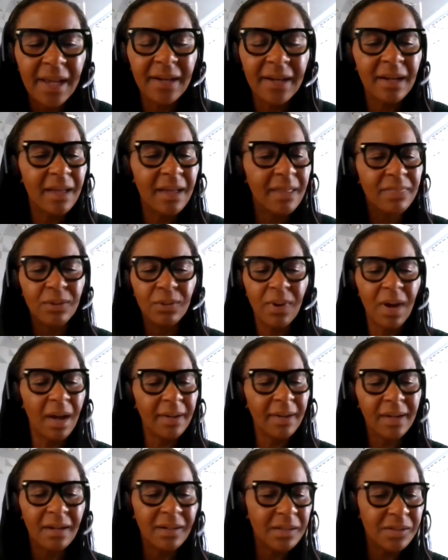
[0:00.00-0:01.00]
And I thought,
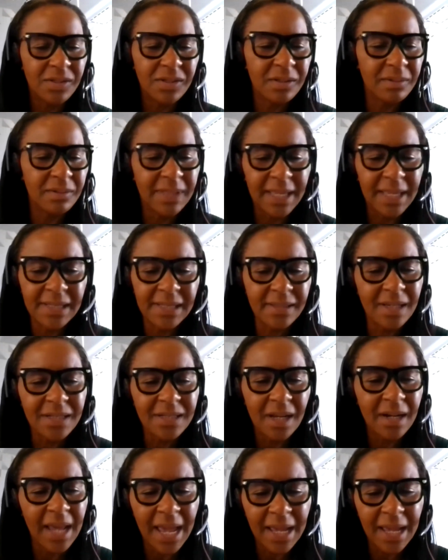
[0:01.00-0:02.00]
I can't do this. I
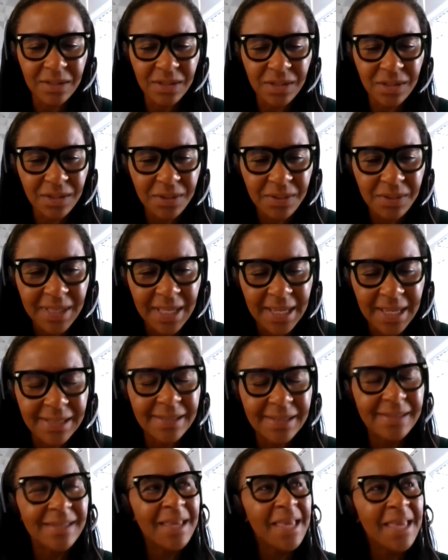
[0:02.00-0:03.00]
don't know how to do
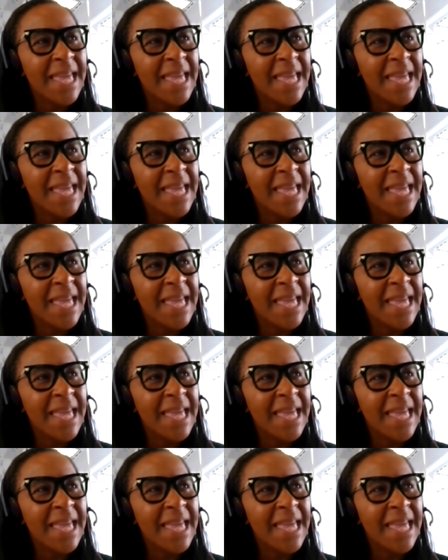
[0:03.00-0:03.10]
this.